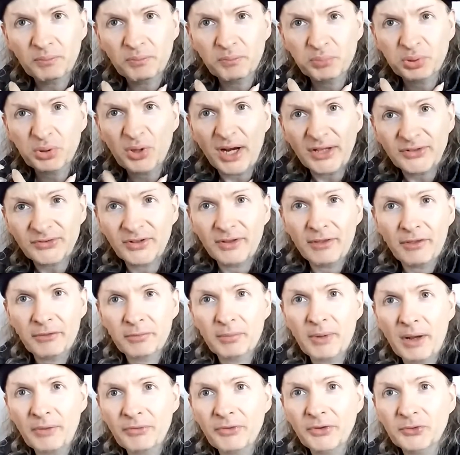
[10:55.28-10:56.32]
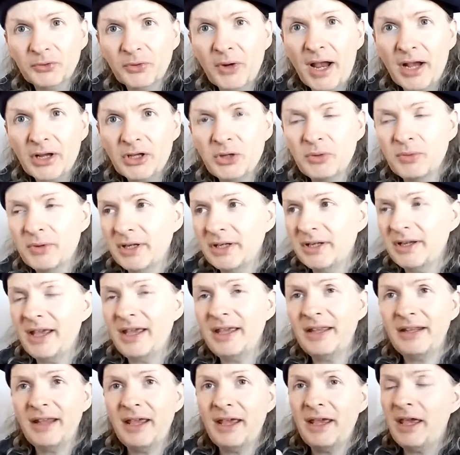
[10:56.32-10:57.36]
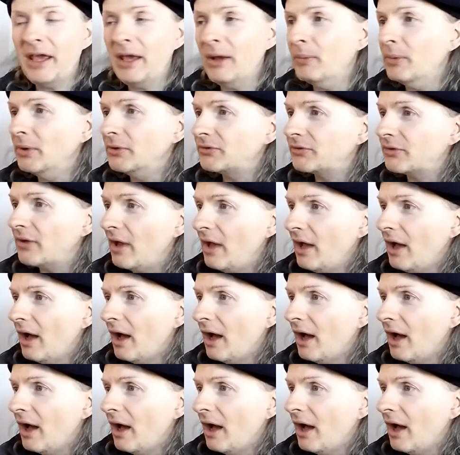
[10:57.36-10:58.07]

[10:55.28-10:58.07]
present throughout the track. It was